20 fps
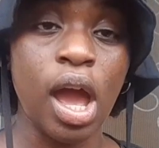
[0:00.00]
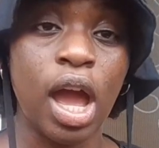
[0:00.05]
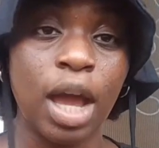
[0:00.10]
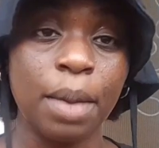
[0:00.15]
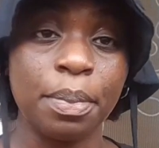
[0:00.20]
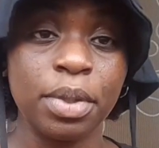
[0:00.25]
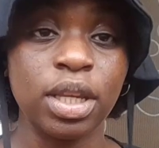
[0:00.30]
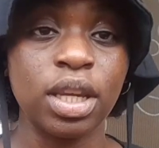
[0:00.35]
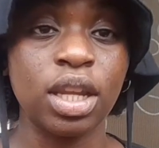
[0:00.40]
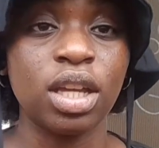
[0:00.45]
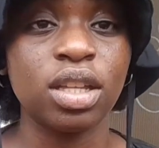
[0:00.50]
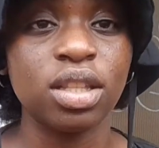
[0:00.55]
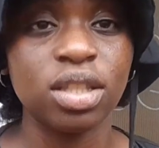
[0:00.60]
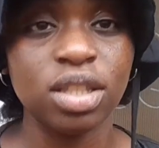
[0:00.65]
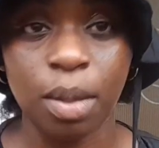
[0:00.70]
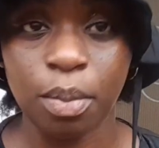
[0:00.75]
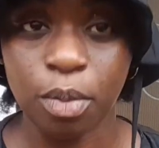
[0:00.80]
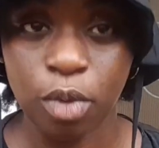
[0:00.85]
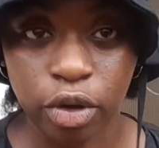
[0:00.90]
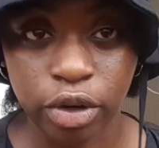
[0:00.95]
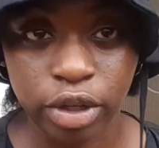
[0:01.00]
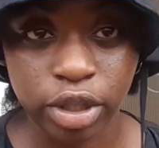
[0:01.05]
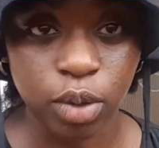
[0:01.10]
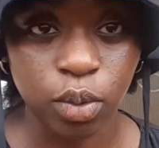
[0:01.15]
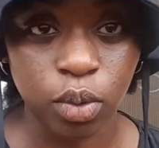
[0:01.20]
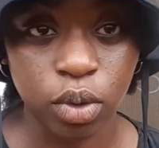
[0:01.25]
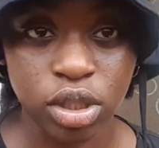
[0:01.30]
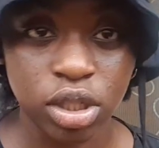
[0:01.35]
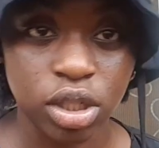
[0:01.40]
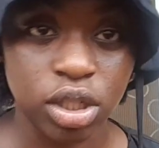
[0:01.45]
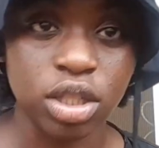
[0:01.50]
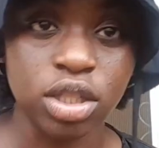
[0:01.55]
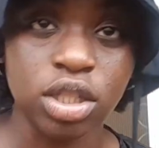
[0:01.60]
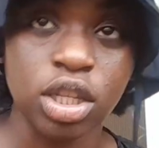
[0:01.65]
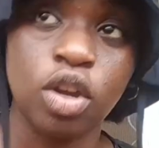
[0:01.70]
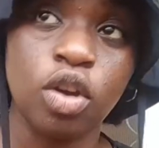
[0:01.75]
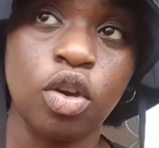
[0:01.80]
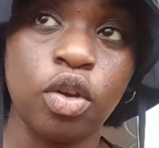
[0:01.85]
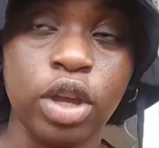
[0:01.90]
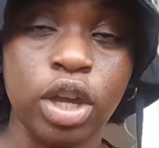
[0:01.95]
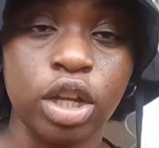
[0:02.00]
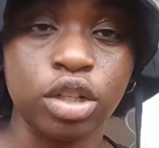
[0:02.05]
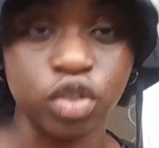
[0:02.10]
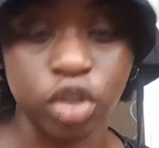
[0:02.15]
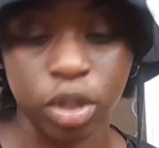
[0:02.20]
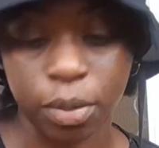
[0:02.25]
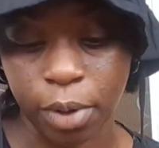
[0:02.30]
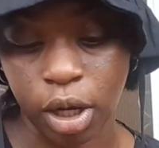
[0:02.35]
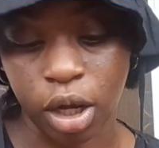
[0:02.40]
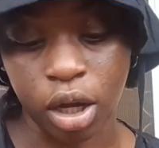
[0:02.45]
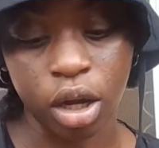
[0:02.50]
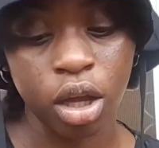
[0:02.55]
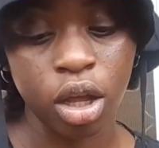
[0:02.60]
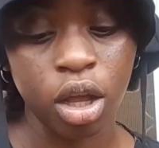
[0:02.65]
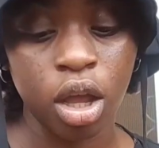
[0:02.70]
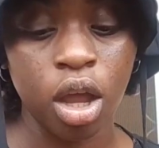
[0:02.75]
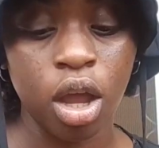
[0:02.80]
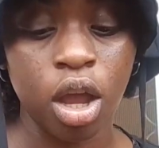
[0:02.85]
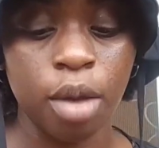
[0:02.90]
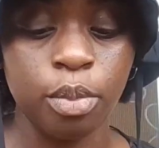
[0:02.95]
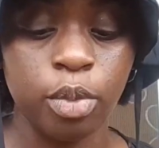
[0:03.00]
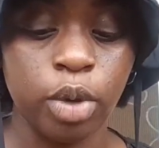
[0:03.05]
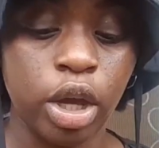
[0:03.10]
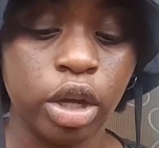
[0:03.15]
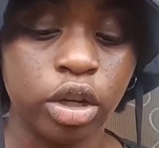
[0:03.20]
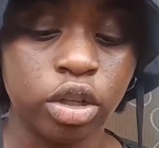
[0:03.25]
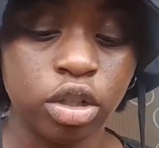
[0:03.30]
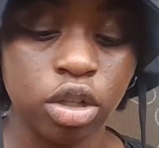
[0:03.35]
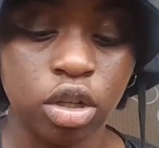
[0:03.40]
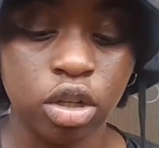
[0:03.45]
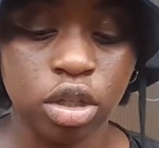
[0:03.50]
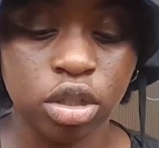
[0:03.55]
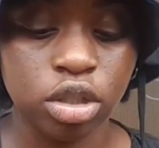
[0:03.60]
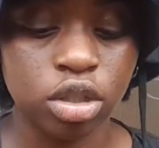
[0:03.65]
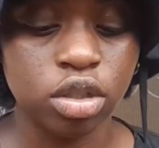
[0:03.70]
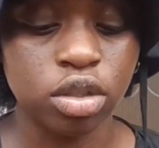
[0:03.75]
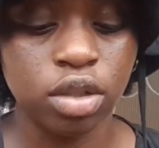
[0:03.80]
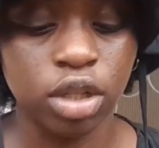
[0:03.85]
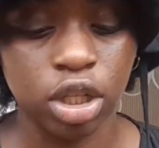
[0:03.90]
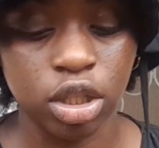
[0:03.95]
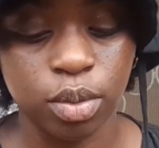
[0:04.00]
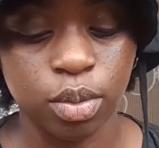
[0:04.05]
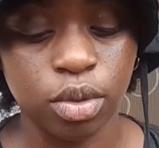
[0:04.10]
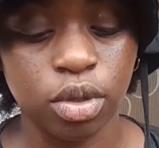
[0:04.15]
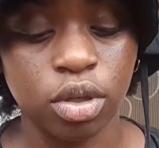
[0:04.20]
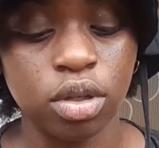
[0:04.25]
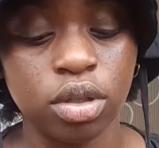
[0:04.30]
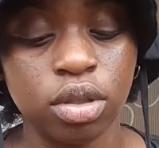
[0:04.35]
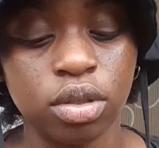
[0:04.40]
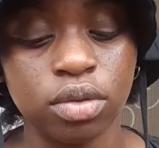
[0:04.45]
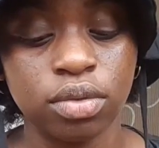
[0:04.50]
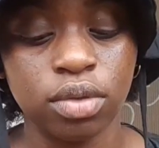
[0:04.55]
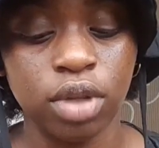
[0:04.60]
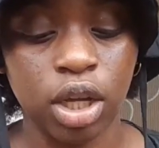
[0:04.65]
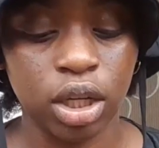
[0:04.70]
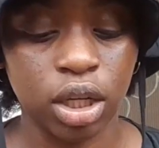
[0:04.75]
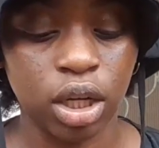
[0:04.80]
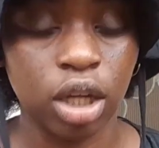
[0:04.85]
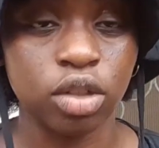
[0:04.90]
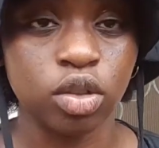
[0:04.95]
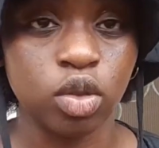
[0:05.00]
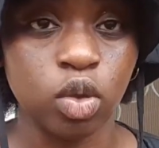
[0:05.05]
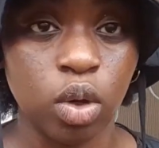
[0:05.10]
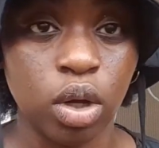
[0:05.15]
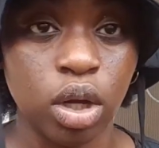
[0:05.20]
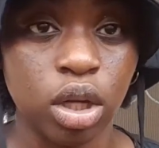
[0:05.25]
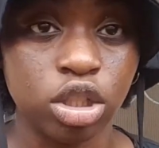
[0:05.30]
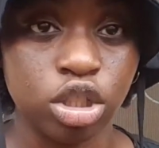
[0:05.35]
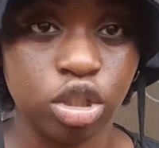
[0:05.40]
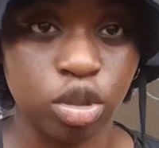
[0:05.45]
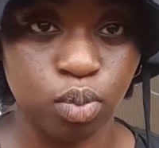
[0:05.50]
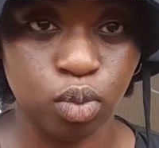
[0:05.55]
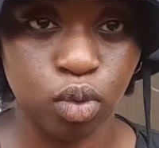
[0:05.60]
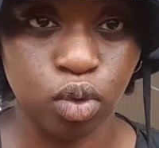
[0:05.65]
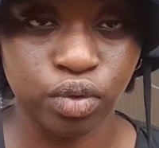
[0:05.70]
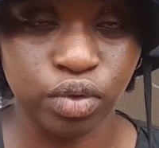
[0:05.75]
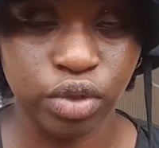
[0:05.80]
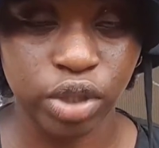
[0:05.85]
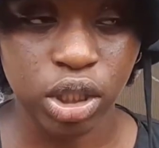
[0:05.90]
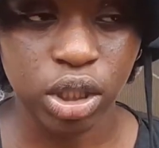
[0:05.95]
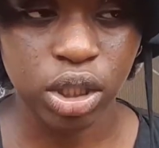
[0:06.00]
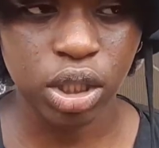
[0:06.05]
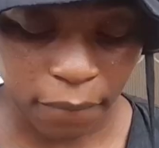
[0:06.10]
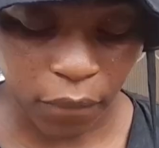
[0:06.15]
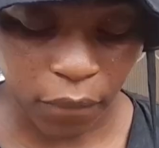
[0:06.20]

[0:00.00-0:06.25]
Happiness, I'm currently watching, is a Korean drama. Miraculous, Ladybug, and Cat Noir the movie.